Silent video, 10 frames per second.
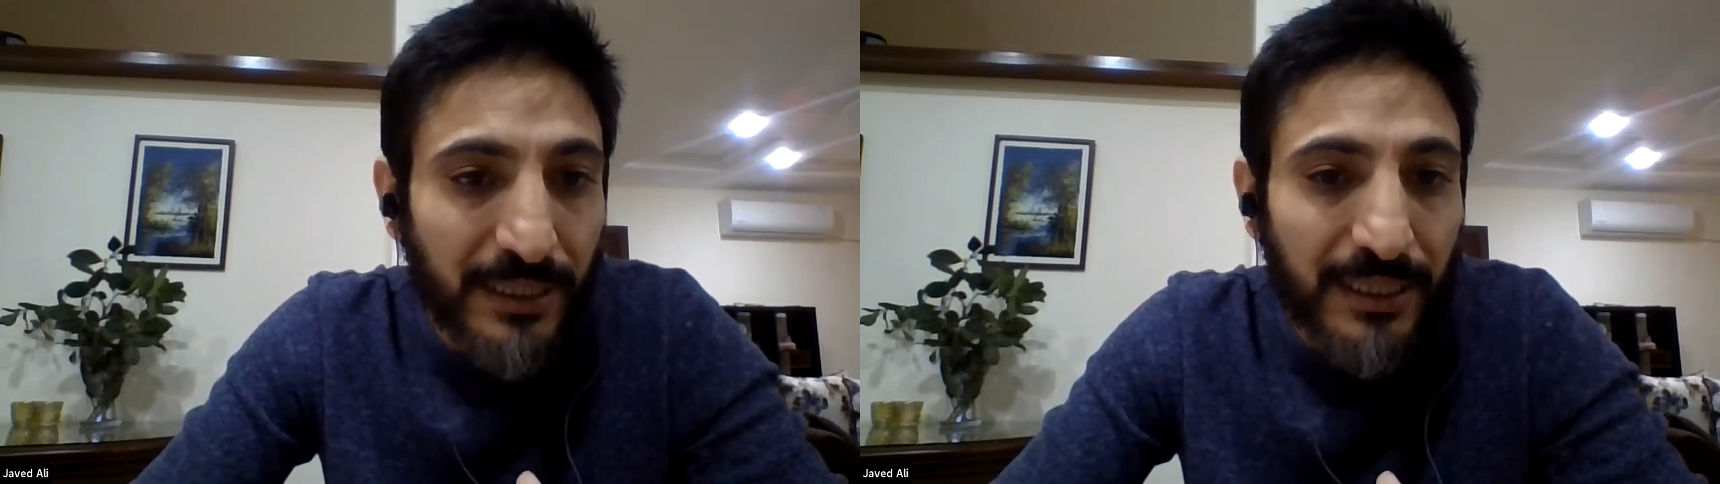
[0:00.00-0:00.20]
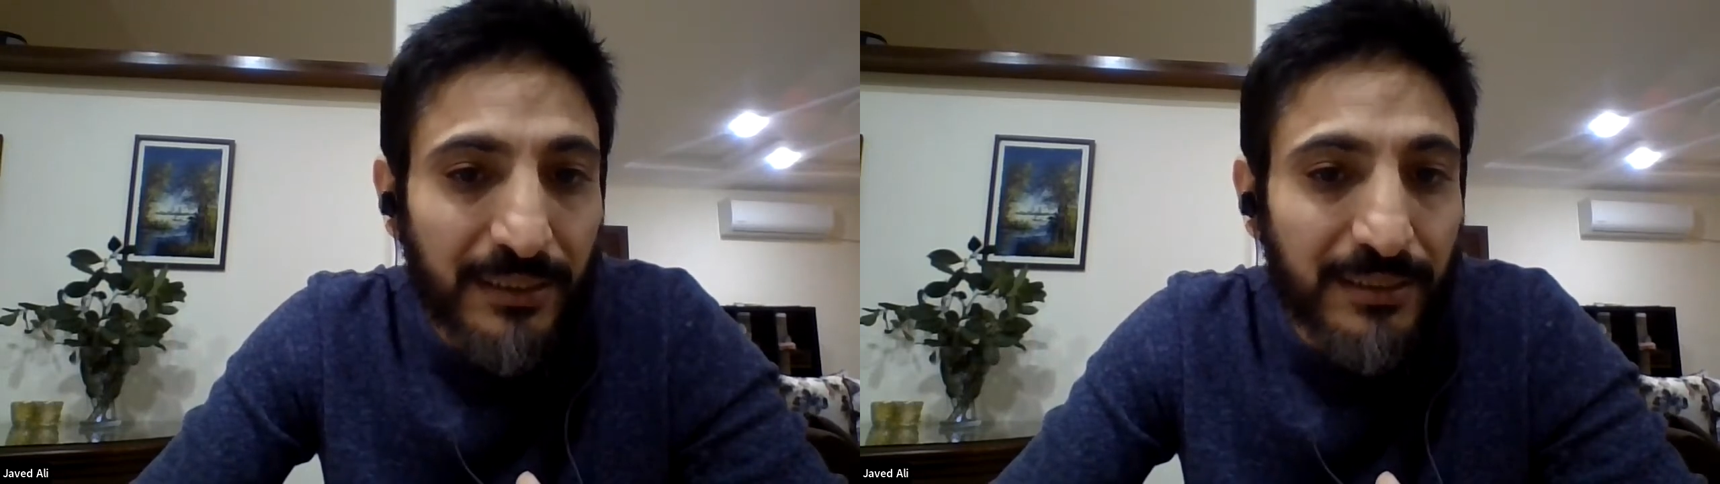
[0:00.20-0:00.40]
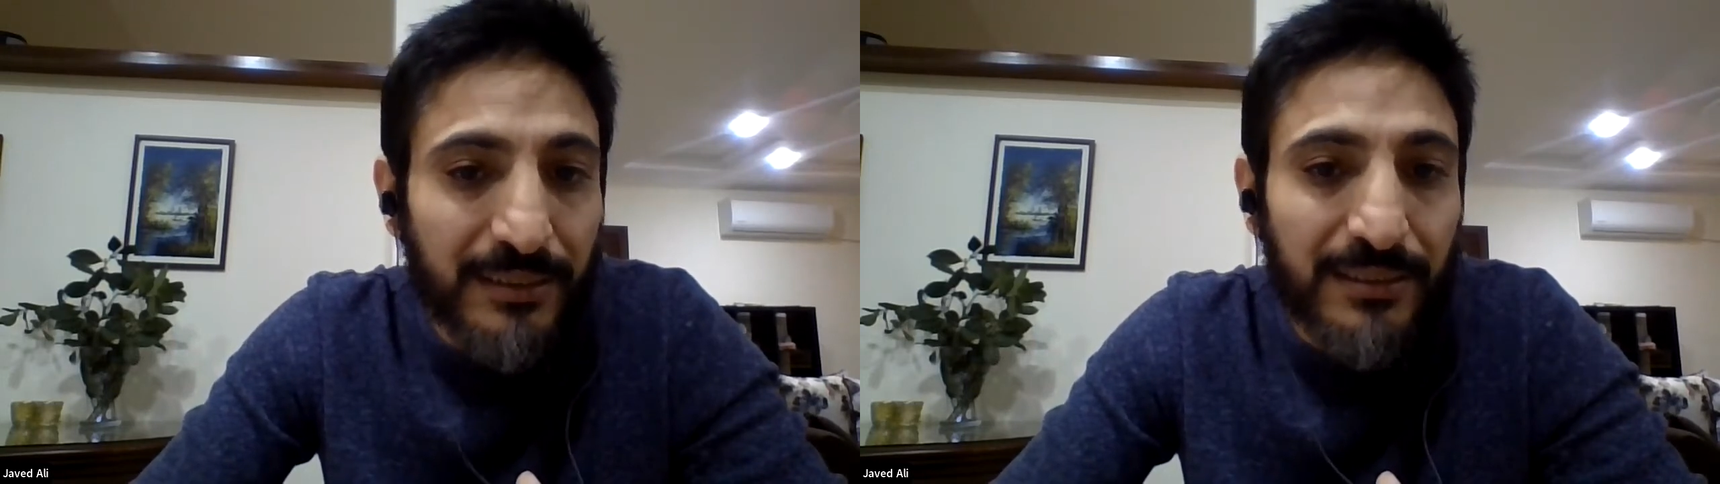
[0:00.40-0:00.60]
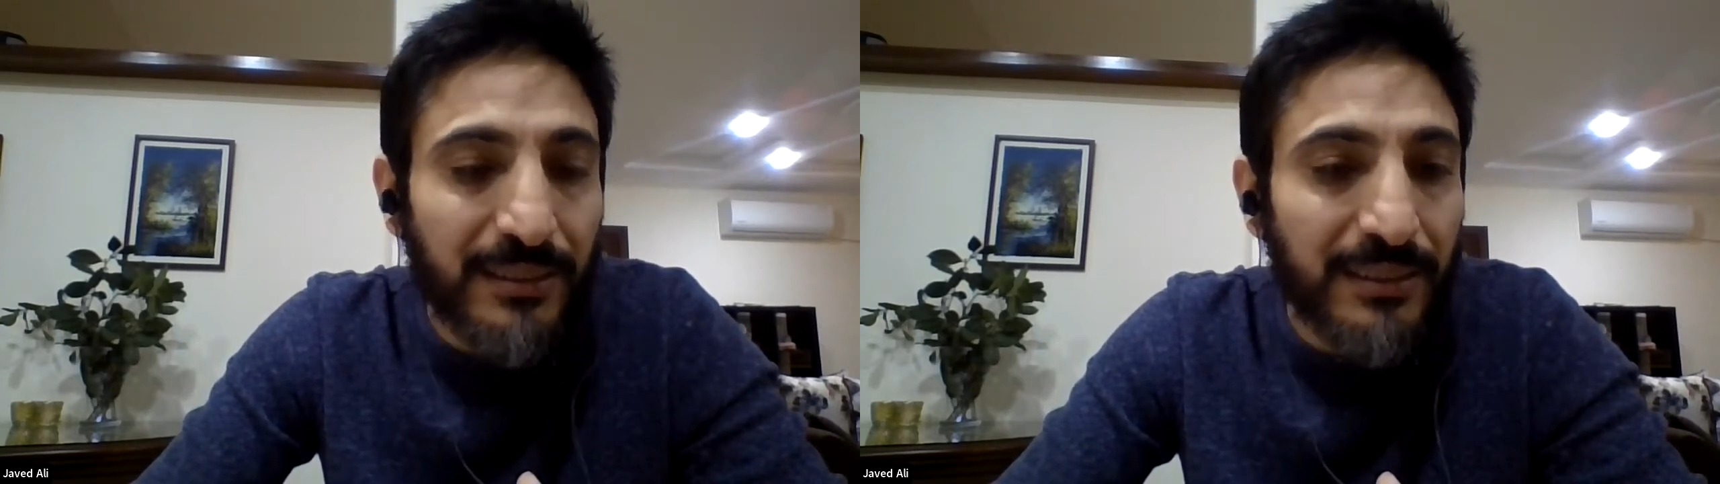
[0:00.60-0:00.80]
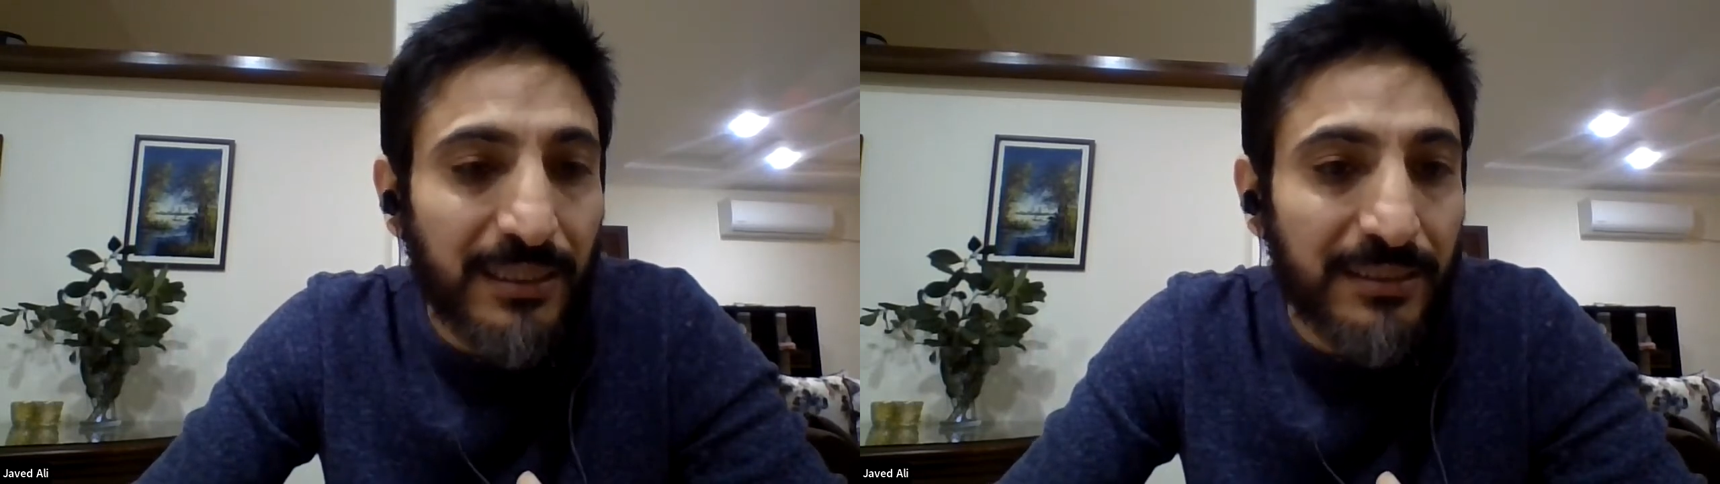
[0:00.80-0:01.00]
And
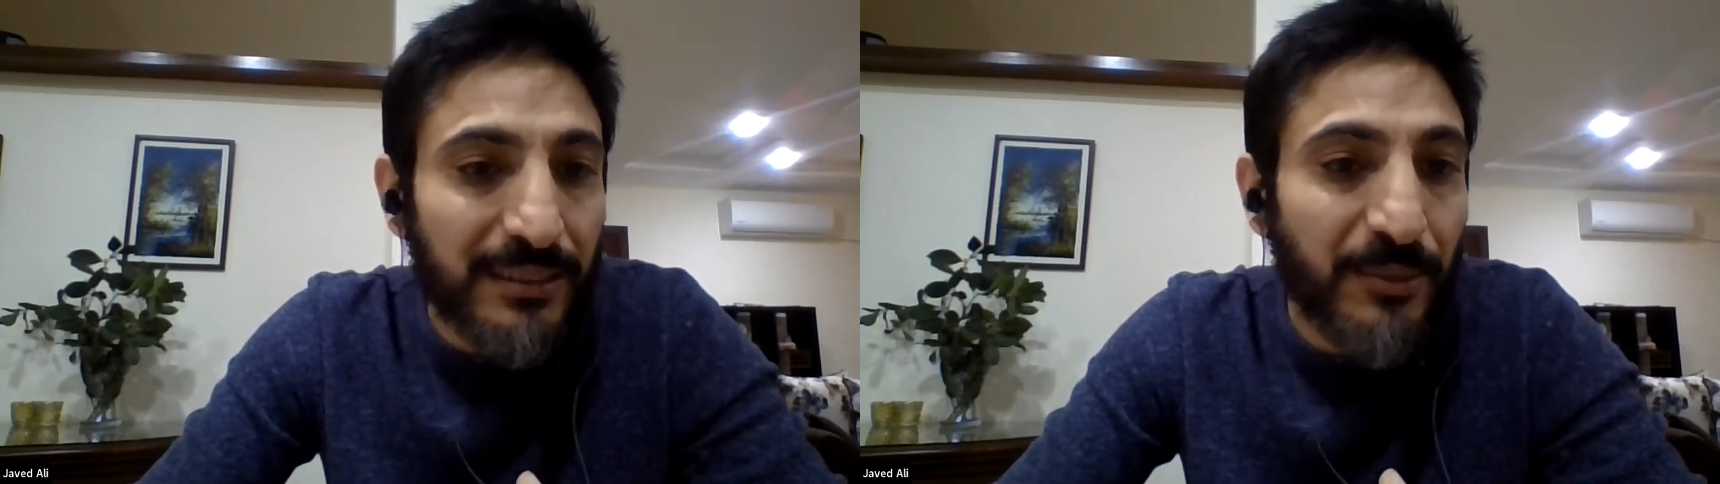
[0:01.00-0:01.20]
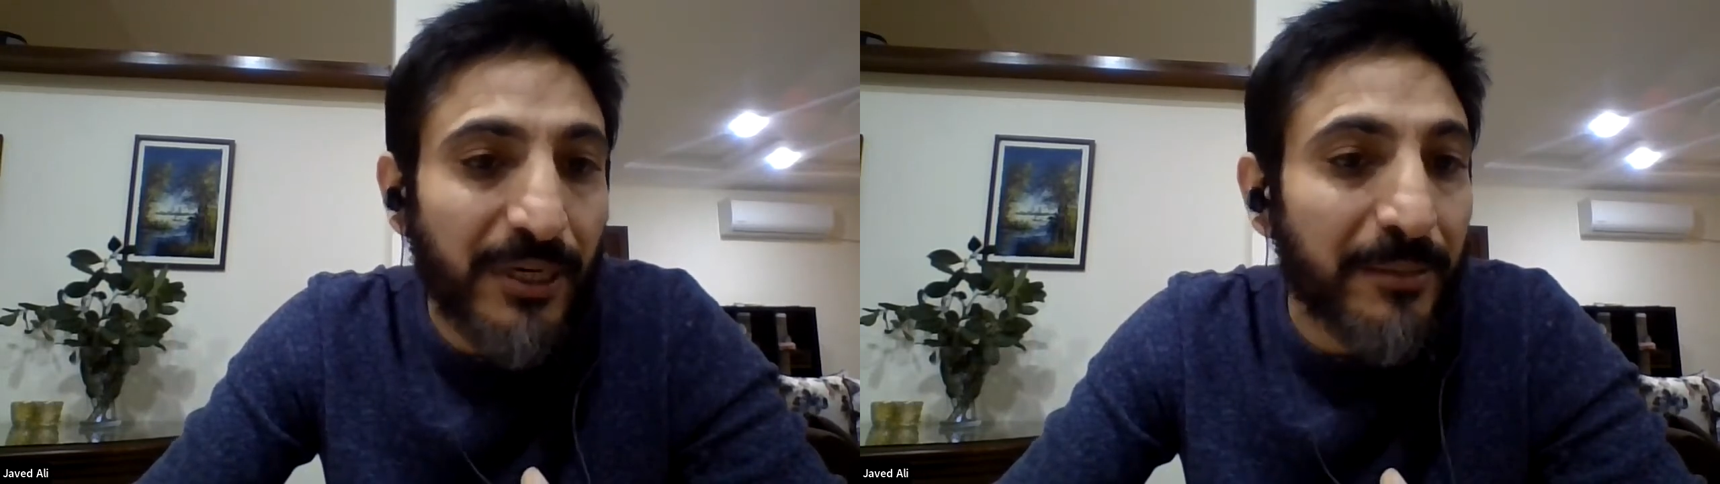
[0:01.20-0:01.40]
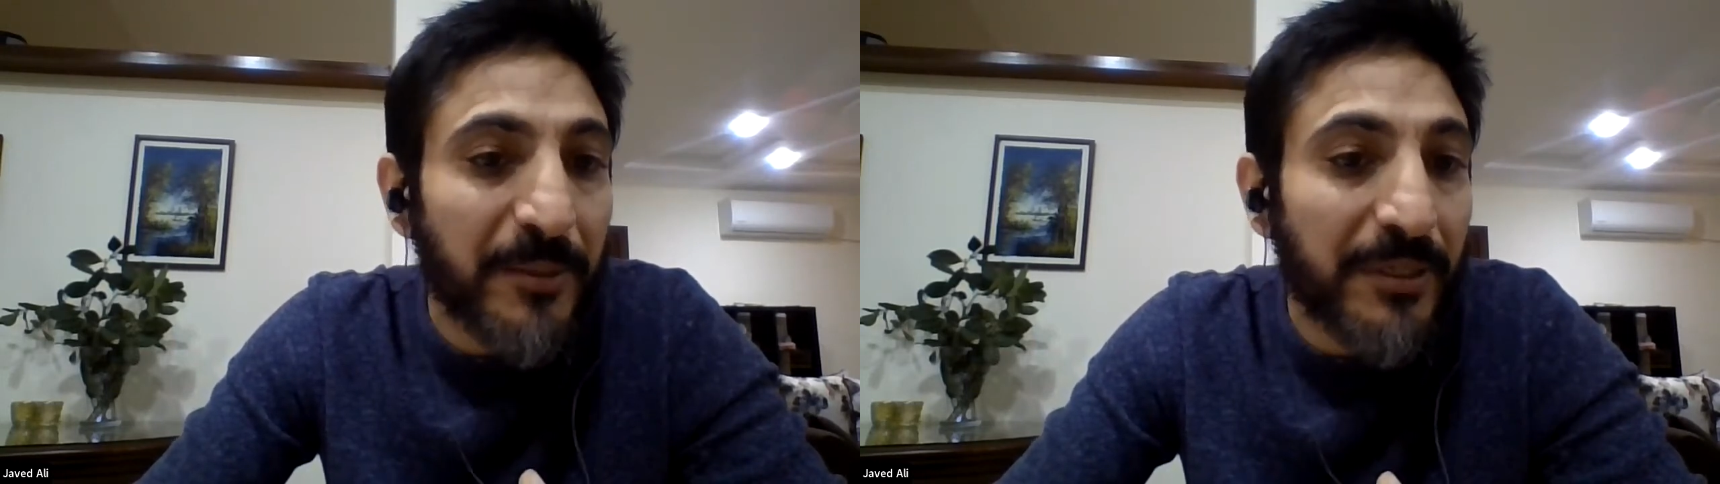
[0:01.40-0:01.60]
these are just preliminary